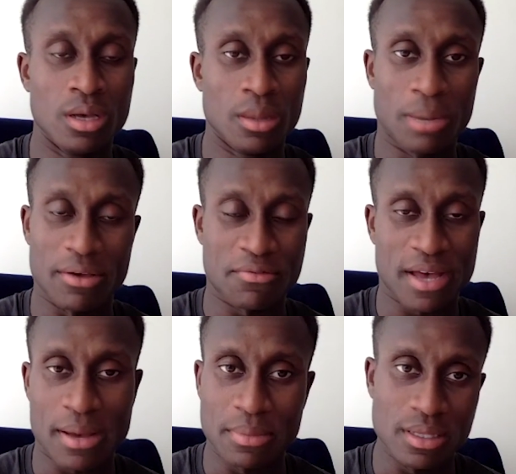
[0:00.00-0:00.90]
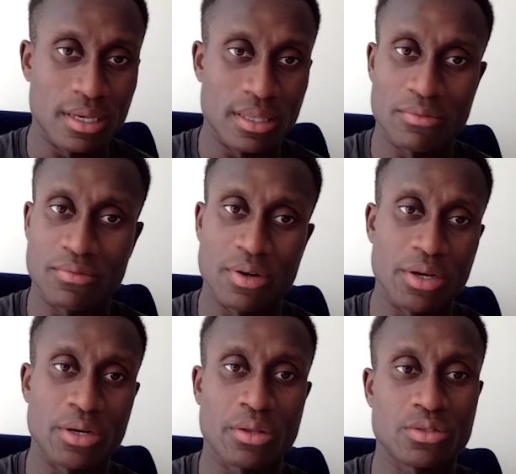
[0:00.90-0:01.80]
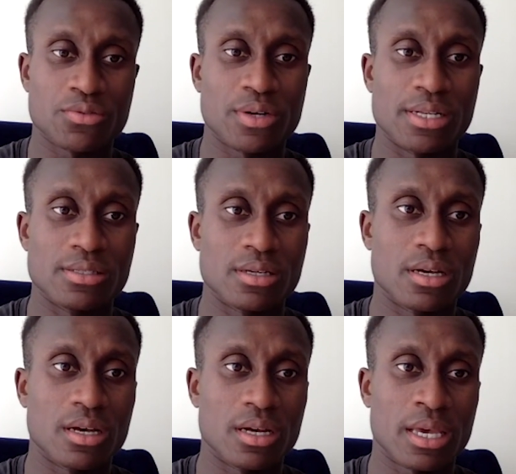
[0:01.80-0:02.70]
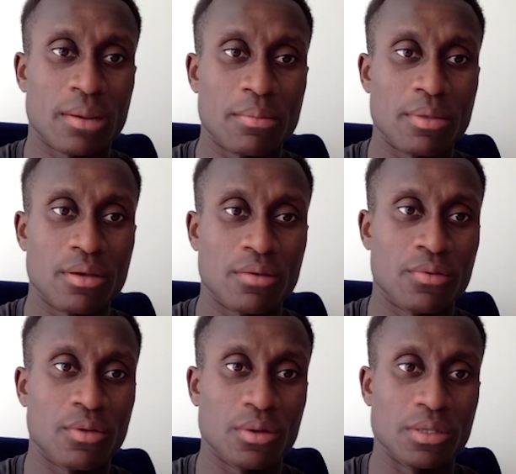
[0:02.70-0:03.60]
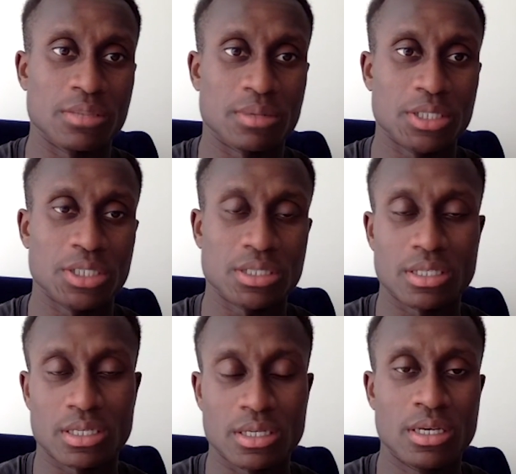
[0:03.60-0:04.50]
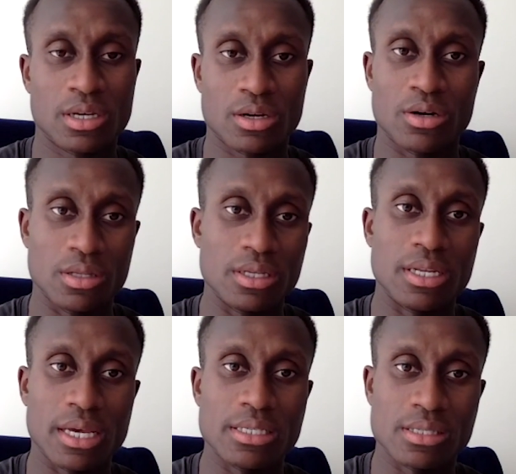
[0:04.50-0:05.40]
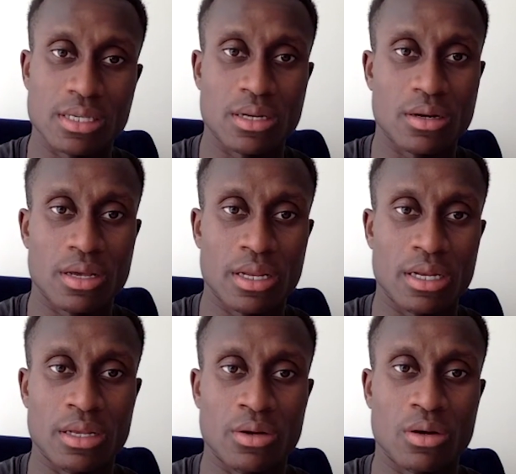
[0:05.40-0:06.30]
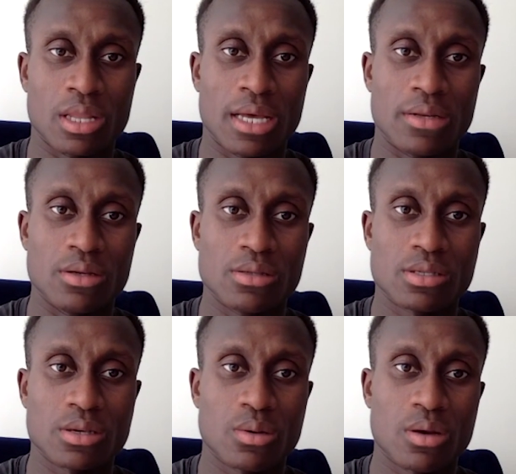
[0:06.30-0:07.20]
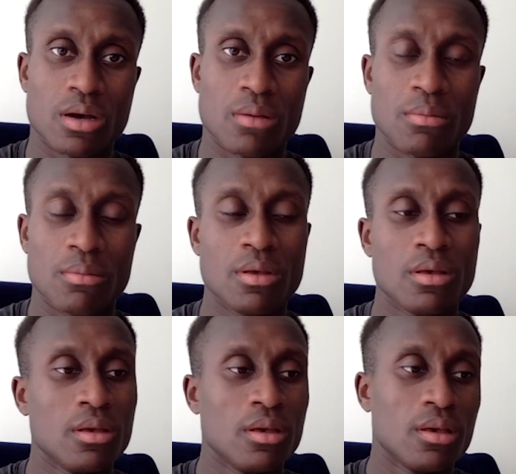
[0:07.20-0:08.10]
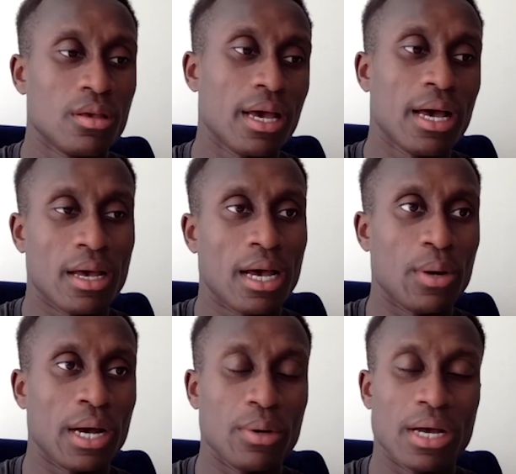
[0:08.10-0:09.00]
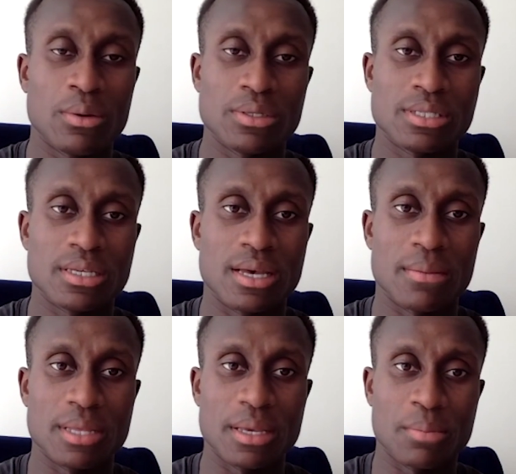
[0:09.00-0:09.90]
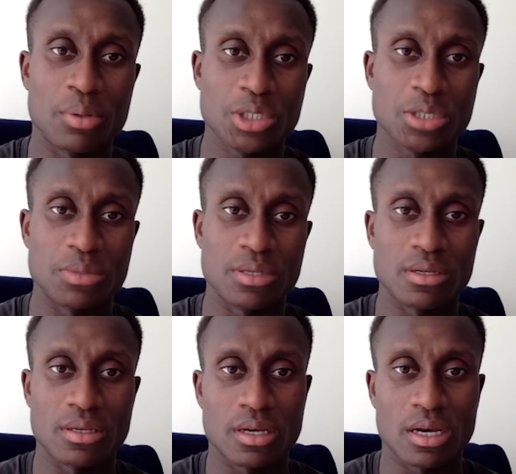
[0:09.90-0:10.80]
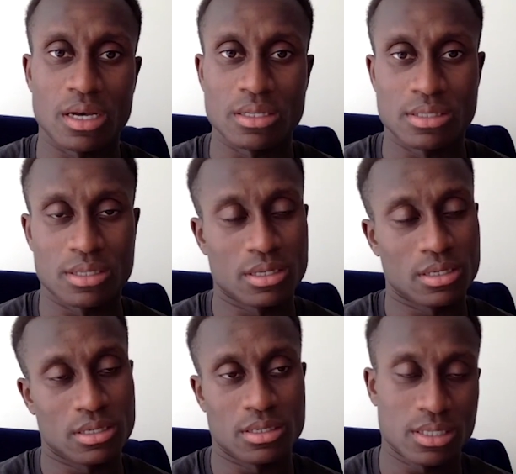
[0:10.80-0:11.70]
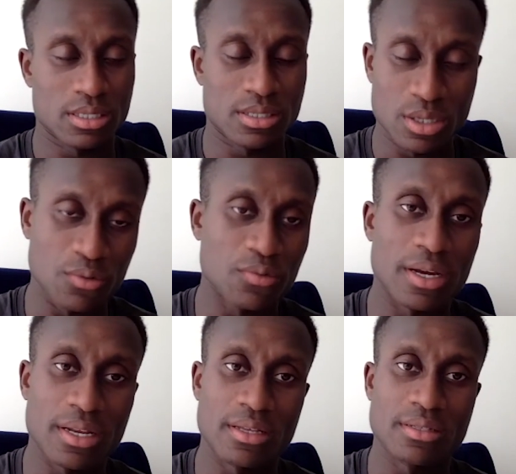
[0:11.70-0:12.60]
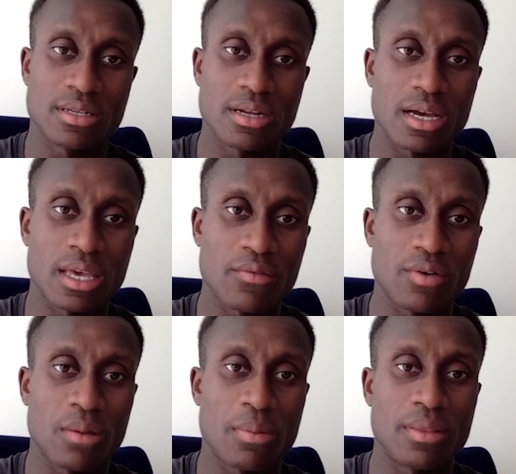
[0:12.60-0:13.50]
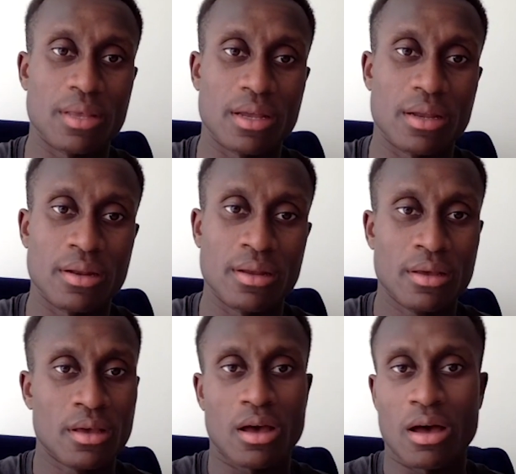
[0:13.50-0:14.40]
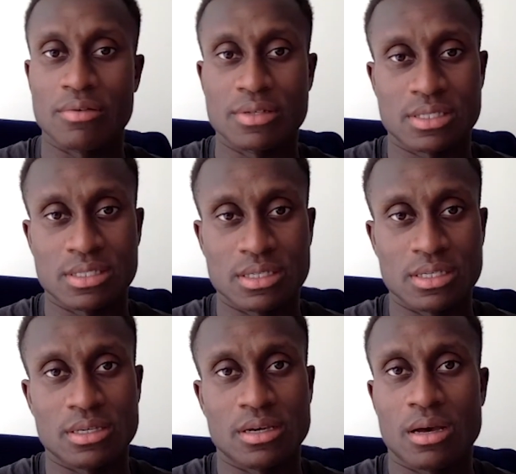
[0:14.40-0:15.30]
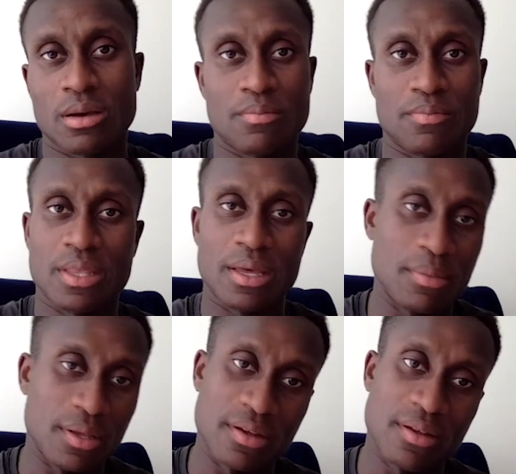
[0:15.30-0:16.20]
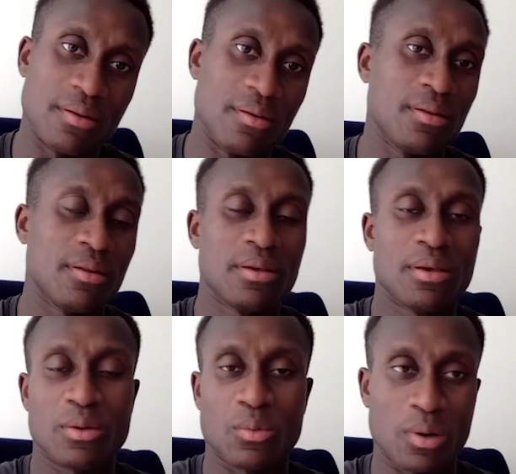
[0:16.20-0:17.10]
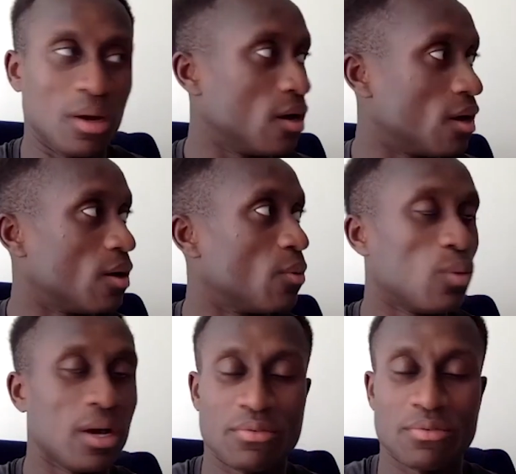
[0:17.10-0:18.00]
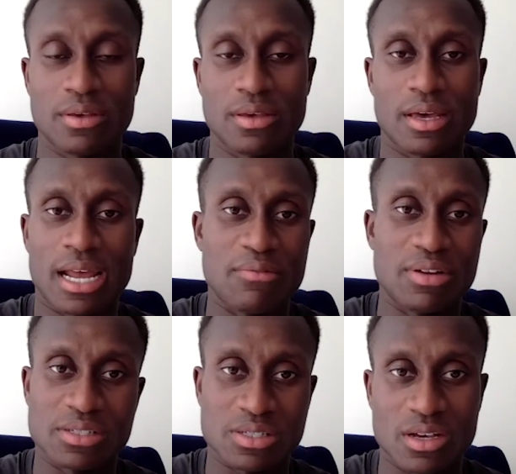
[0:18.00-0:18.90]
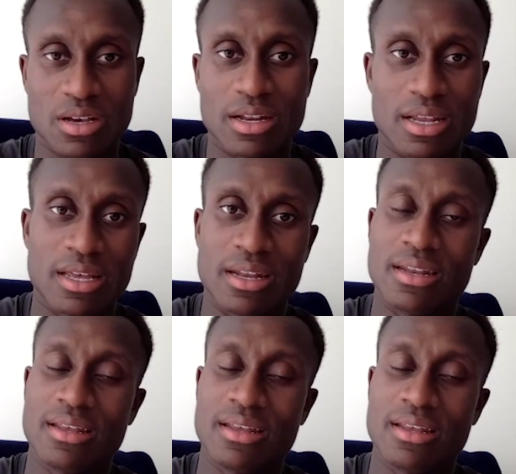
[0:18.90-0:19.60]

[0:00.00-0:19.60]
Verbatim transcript: my family, and then very close friends, kept me afloat, especially early days in Orlando. So, yeah, I would say them, they pushed me, to continue fighting, to not give up. And then obviously, then meeting, wifey and having a son and